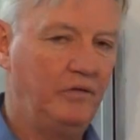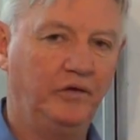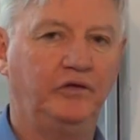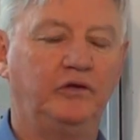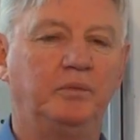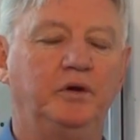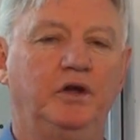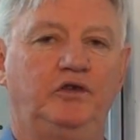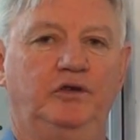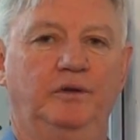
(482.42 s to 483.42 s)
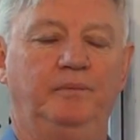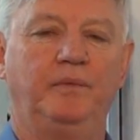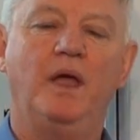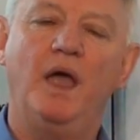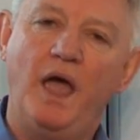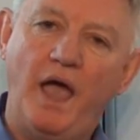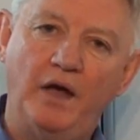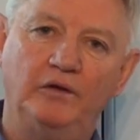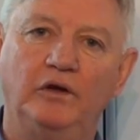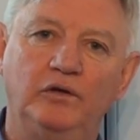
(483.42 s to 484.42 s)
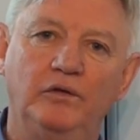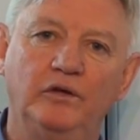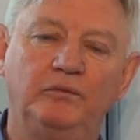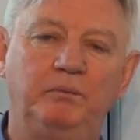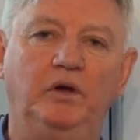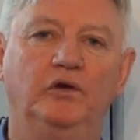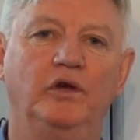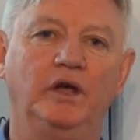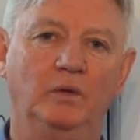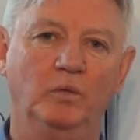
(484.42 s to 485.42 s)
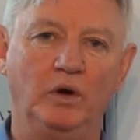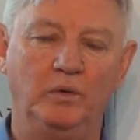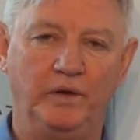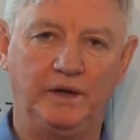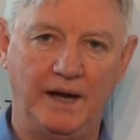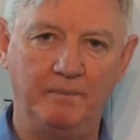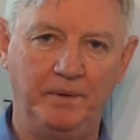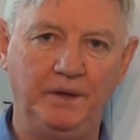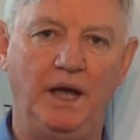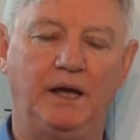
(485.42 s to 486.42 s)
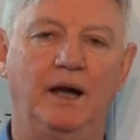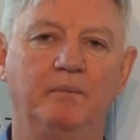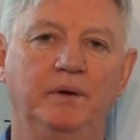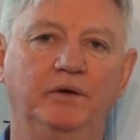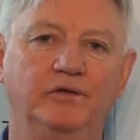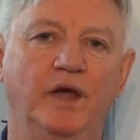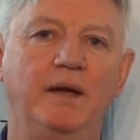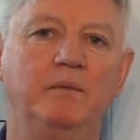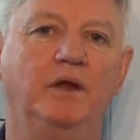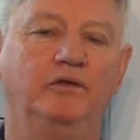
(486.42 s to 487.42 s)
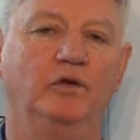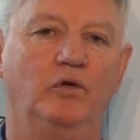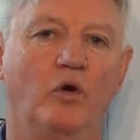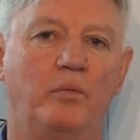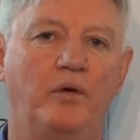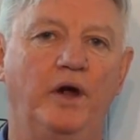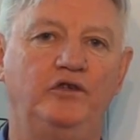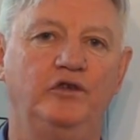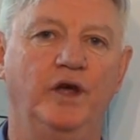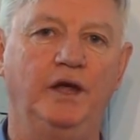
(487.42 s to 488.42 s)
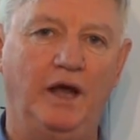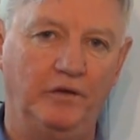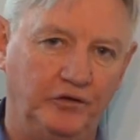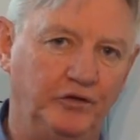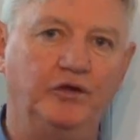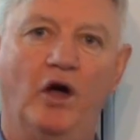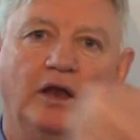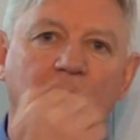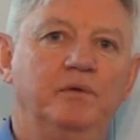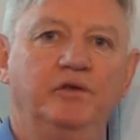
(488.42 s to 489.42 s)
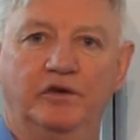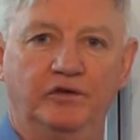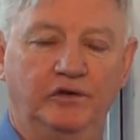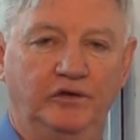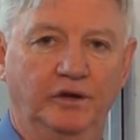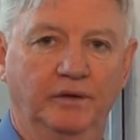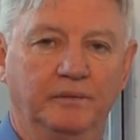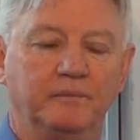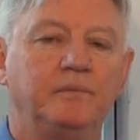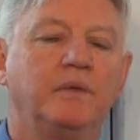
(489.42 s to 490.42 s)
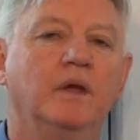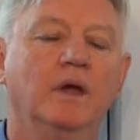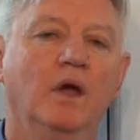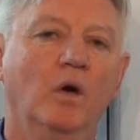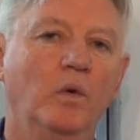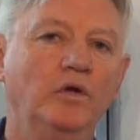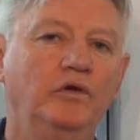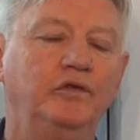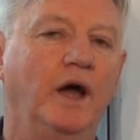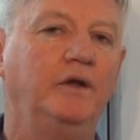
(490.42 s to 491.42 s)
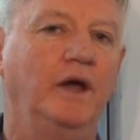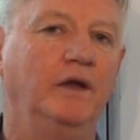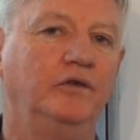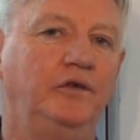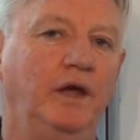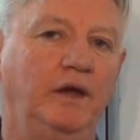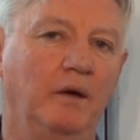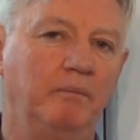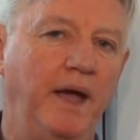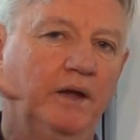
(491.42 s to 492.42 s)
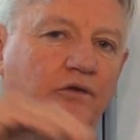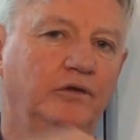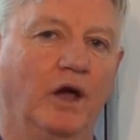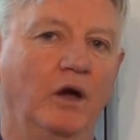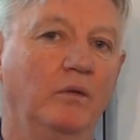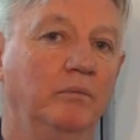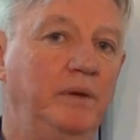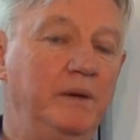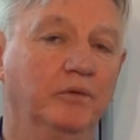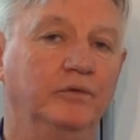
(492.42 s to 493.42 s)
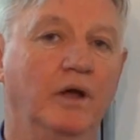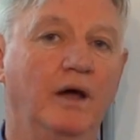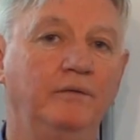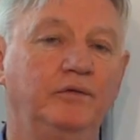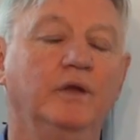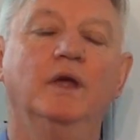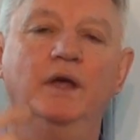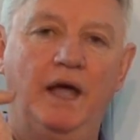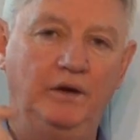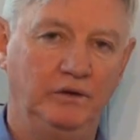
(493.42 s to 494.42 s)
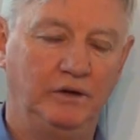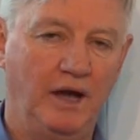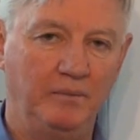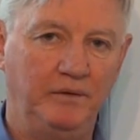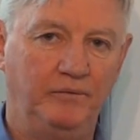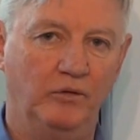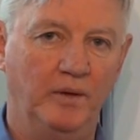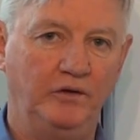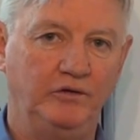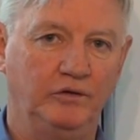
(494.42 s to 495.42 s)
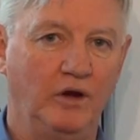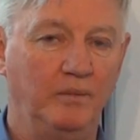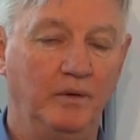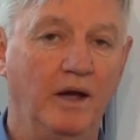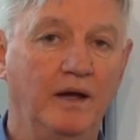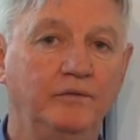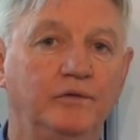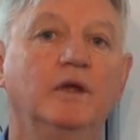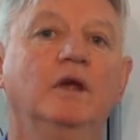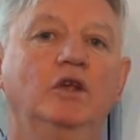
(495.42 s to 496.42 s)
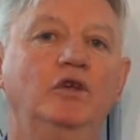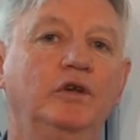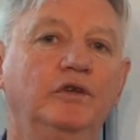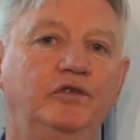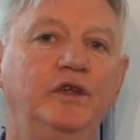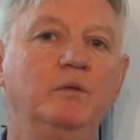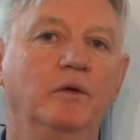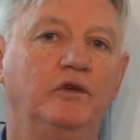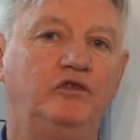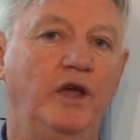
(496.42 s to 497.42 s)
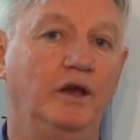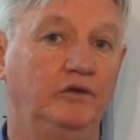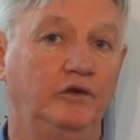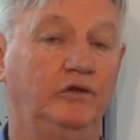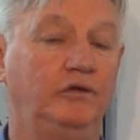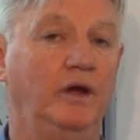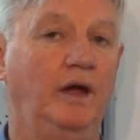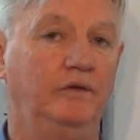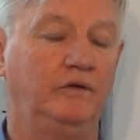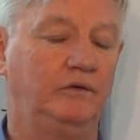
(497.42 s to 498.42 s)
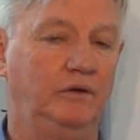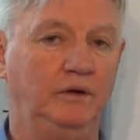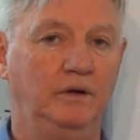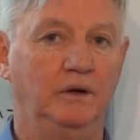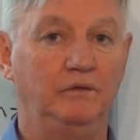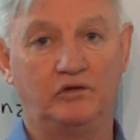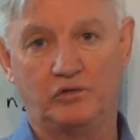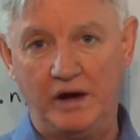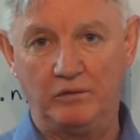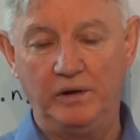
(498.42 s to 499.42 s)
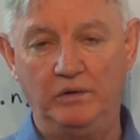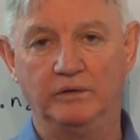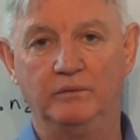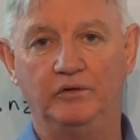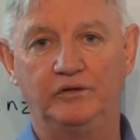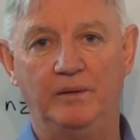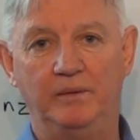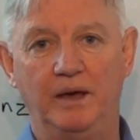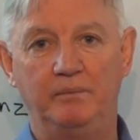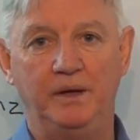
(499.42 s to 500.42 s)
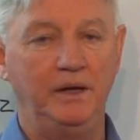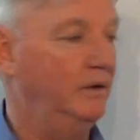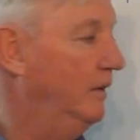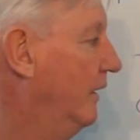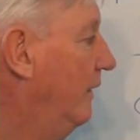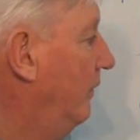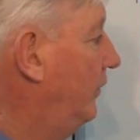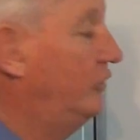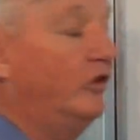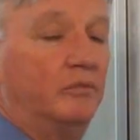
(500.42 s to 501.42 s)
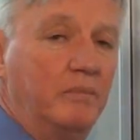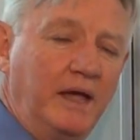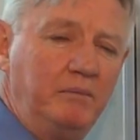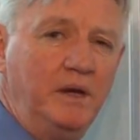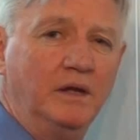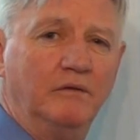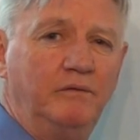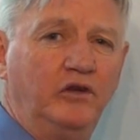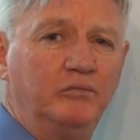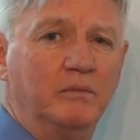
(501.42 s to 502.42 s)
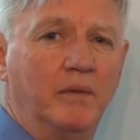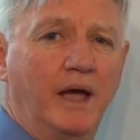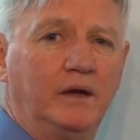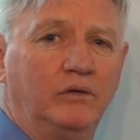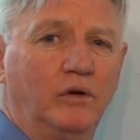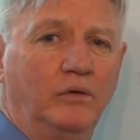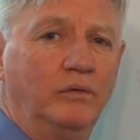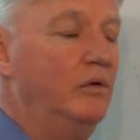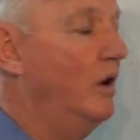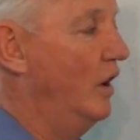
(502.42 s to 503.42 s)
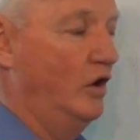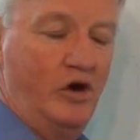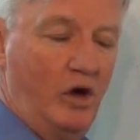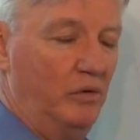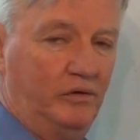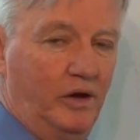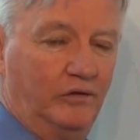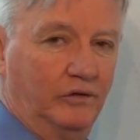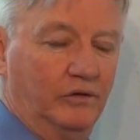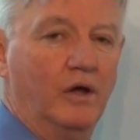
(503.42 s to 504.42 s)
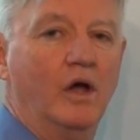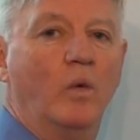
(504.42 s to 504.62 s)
This is a prediction. How do I do this? Because I can work with a company's name and its incorporation date and the style of business it's in. When you start to understand how patterns go in people's lives and in company formation type lives, you can see what the challenge is and the track record of what's coming up ahead. Does this make me an investment market guru? No, it doesn't.